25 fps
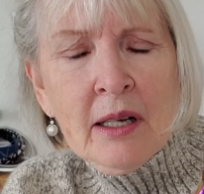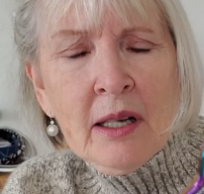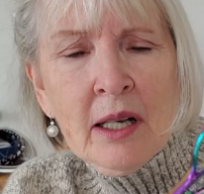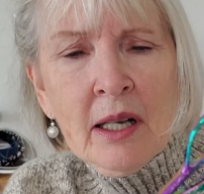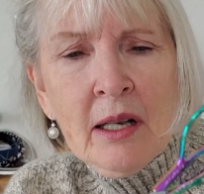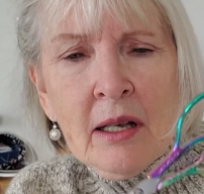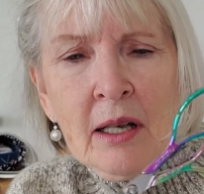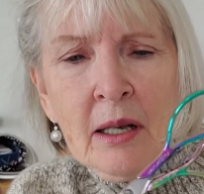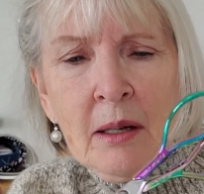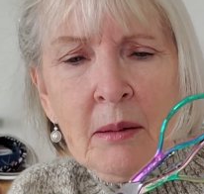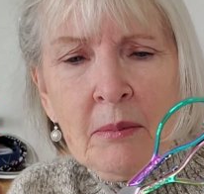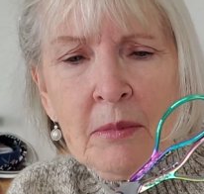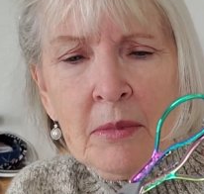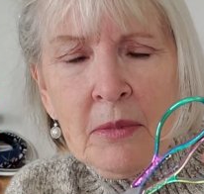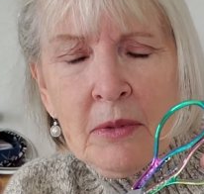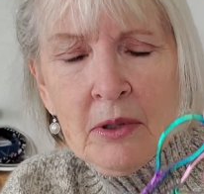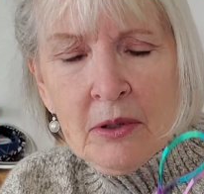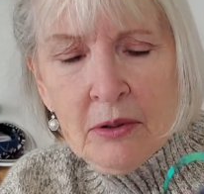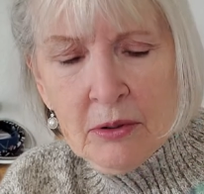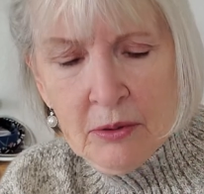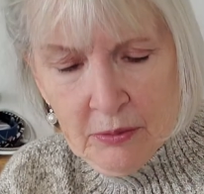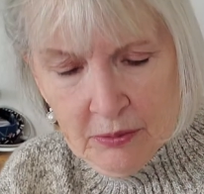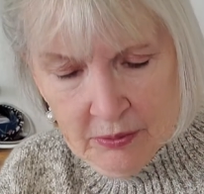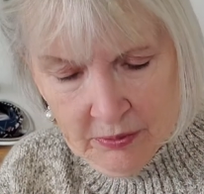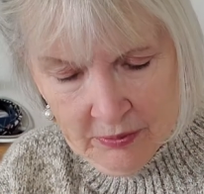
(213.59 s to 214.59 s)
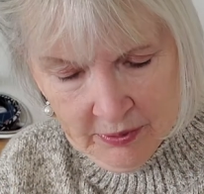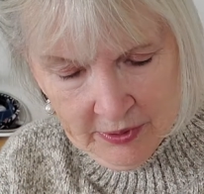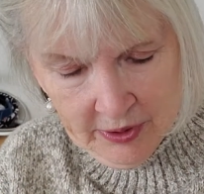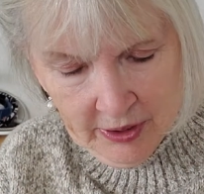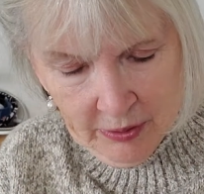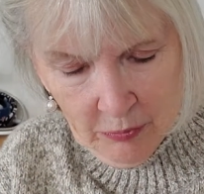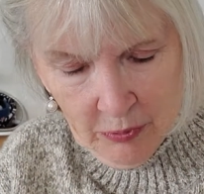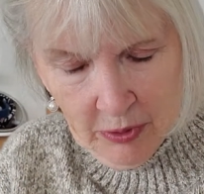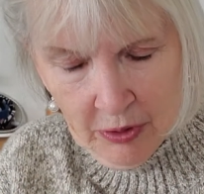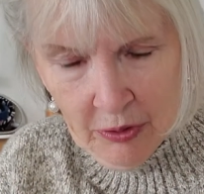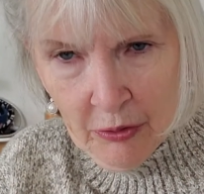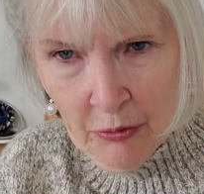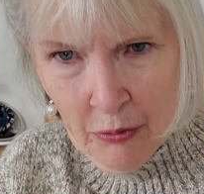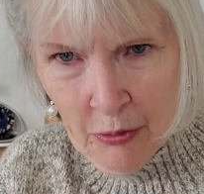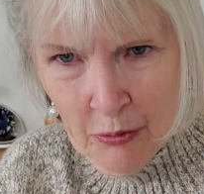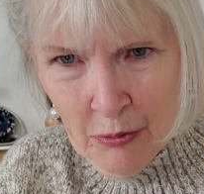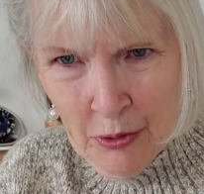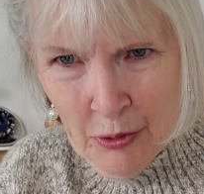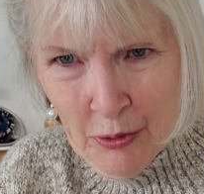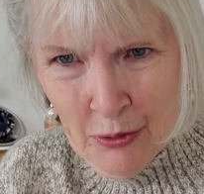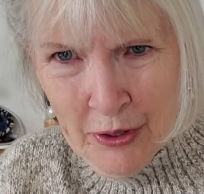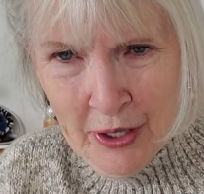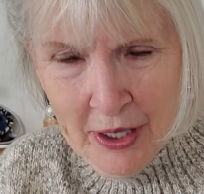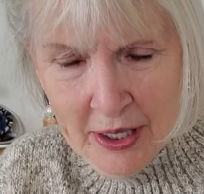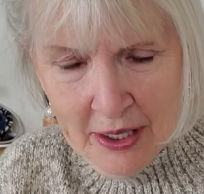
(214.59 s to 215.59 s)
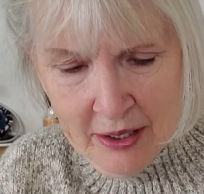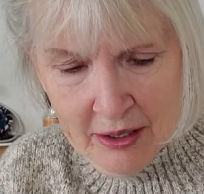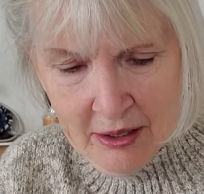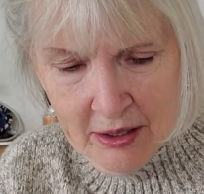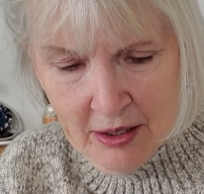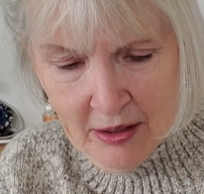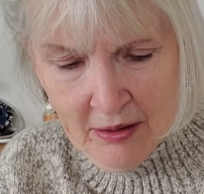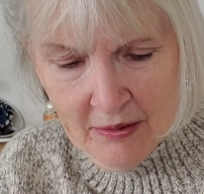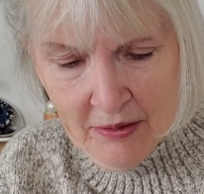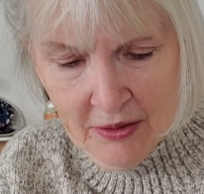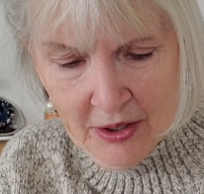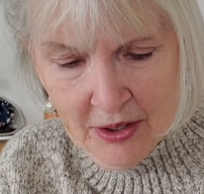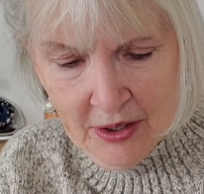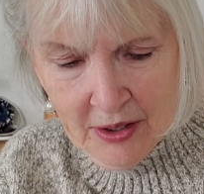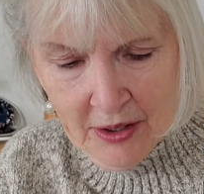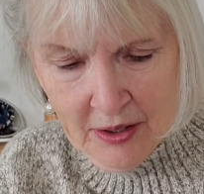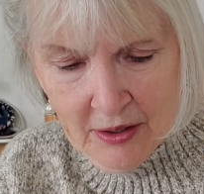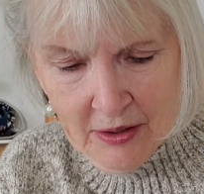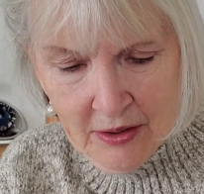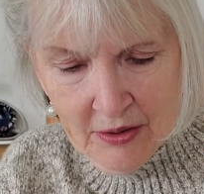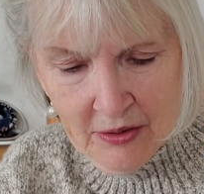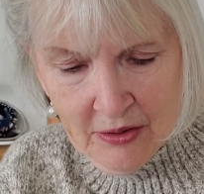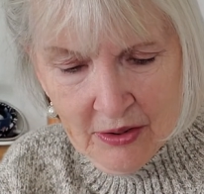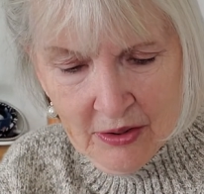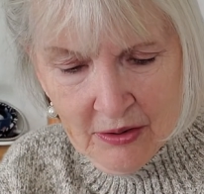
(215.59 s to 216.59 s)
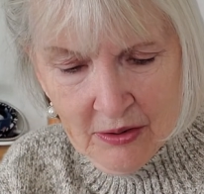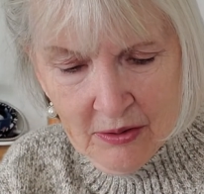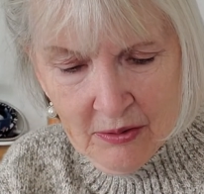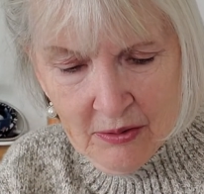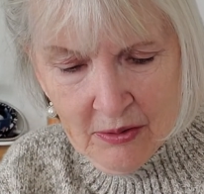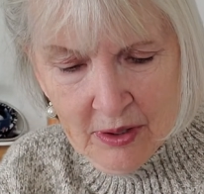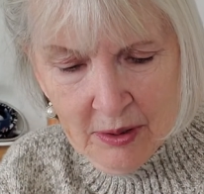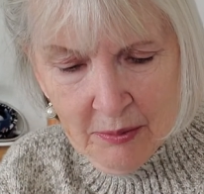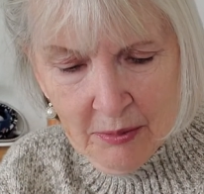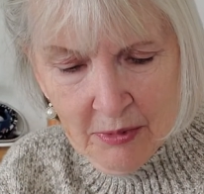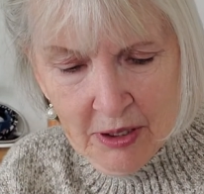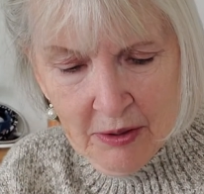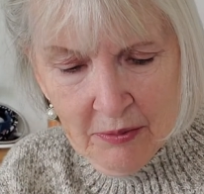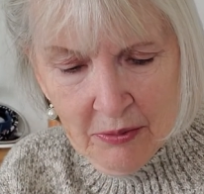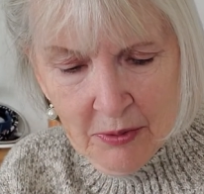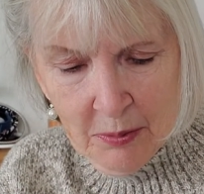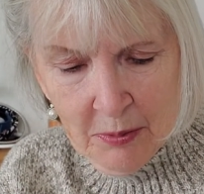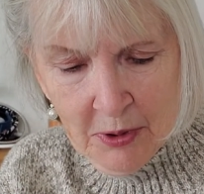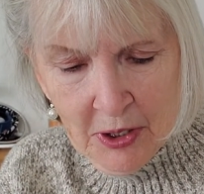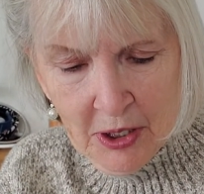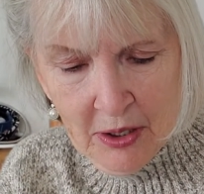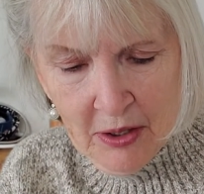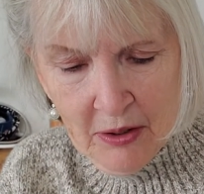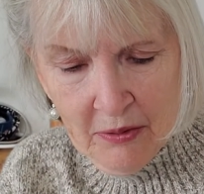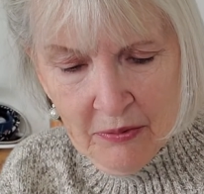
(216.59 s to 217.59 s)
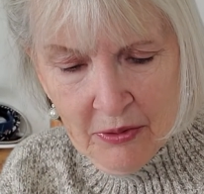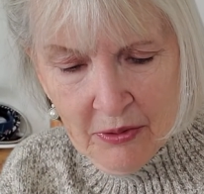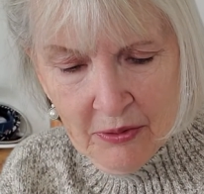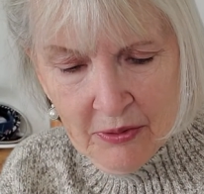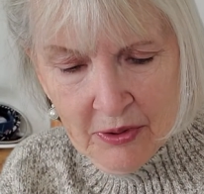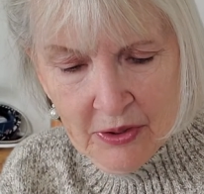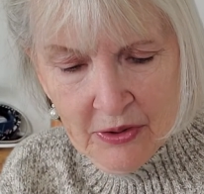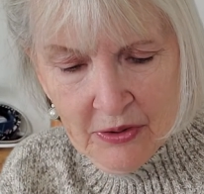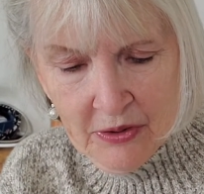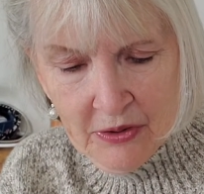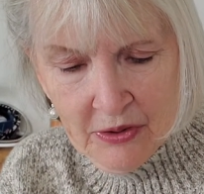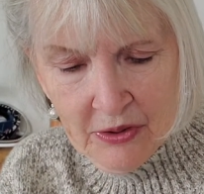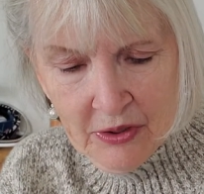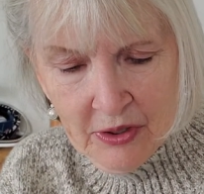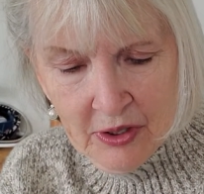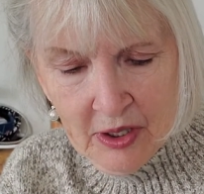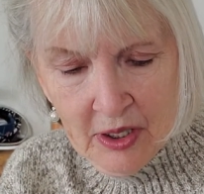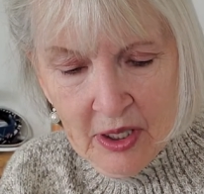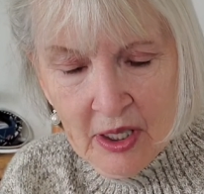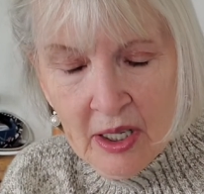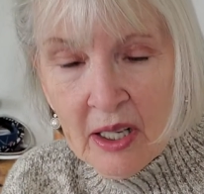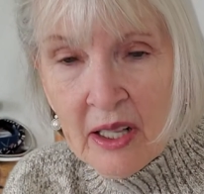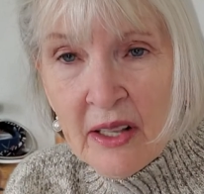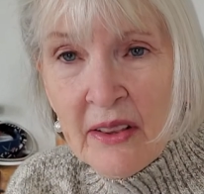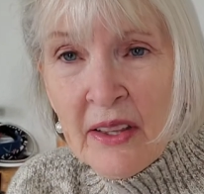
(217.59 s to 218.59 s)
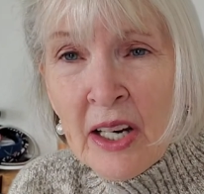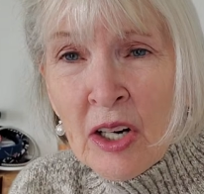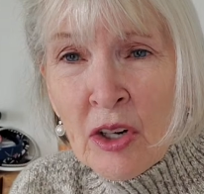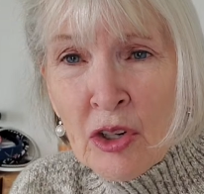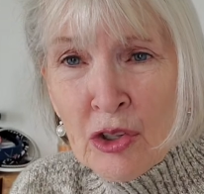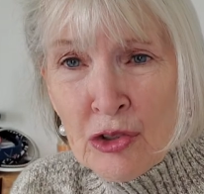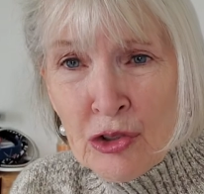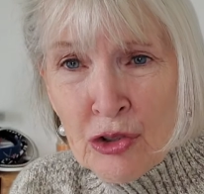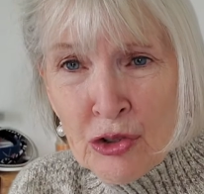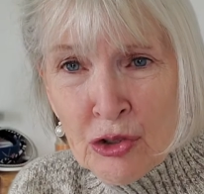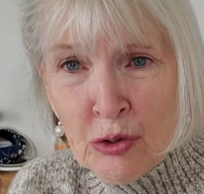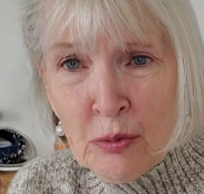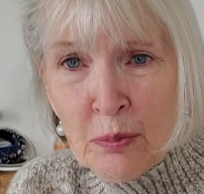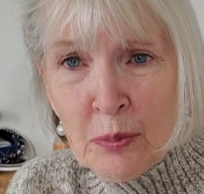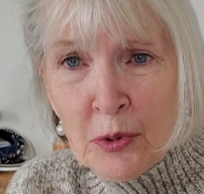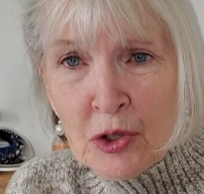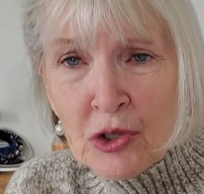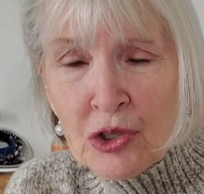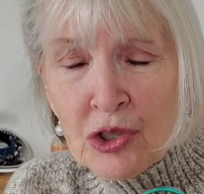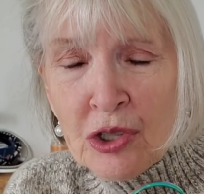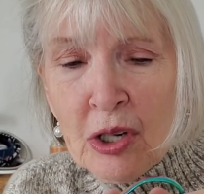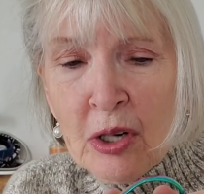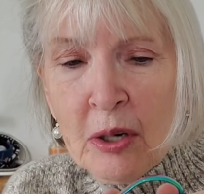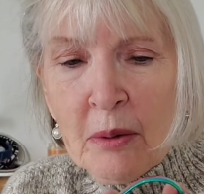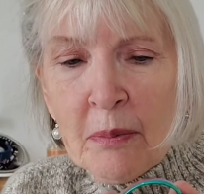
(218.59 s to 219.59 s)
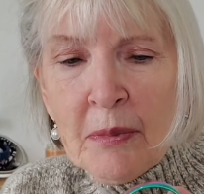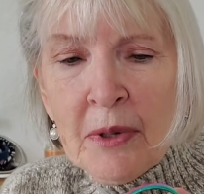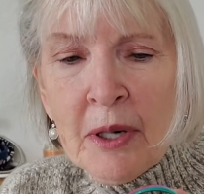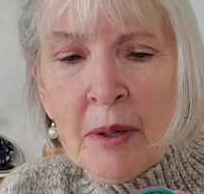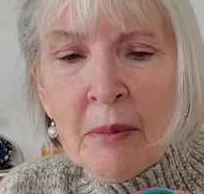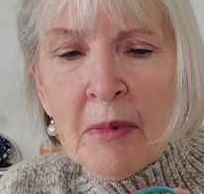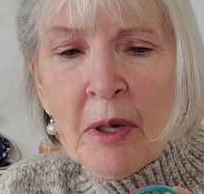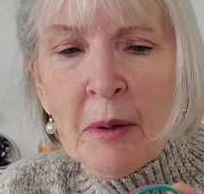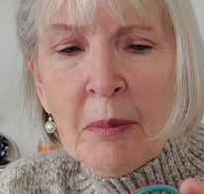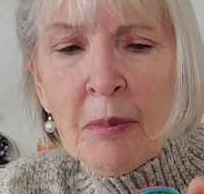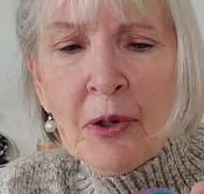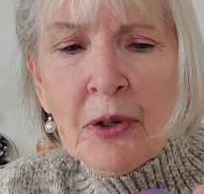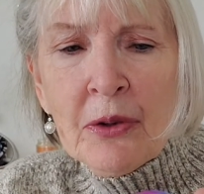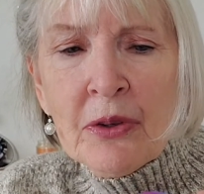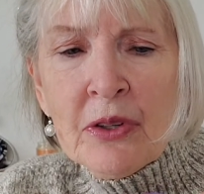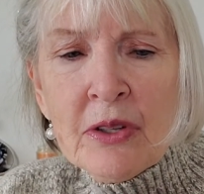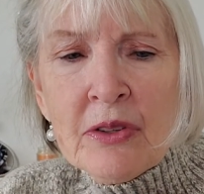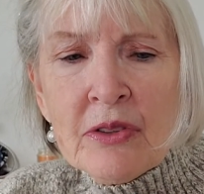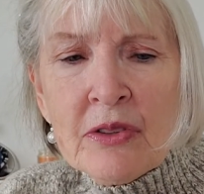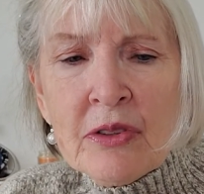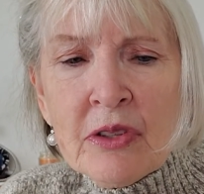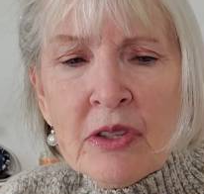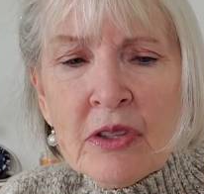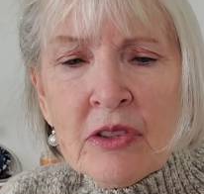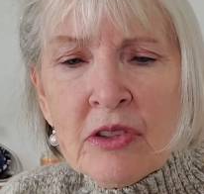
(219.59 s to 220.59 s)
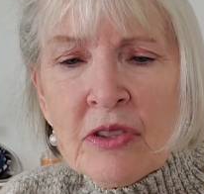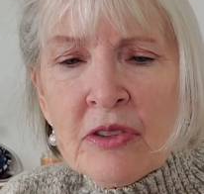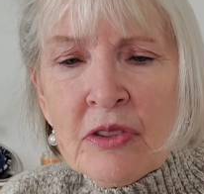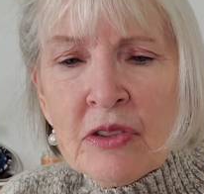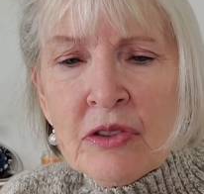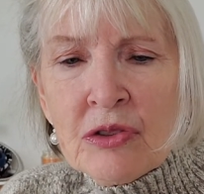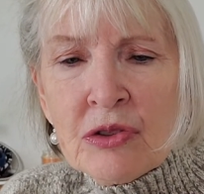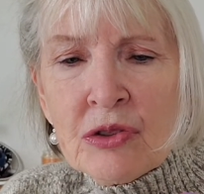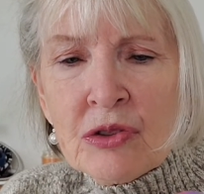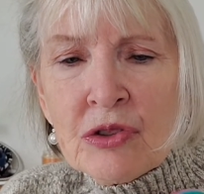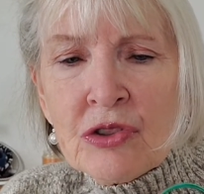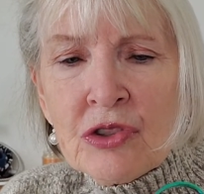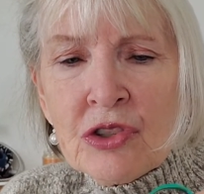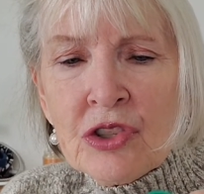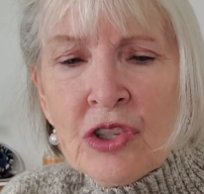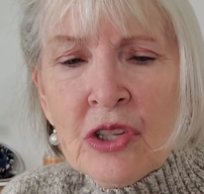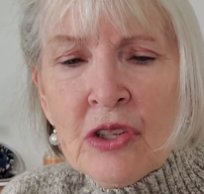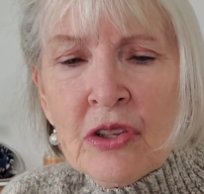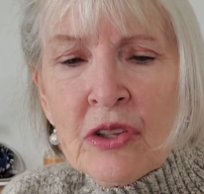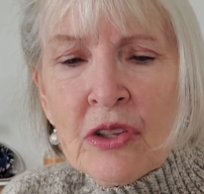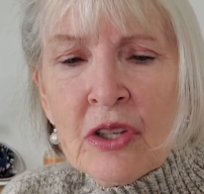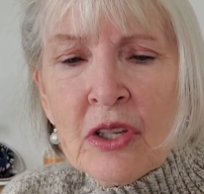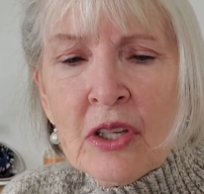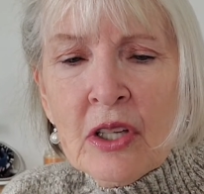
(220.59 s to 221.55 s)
And I went through the end of it, so I'm gonna have to be careful because they are super sharp. I may put these in a scissor sheath.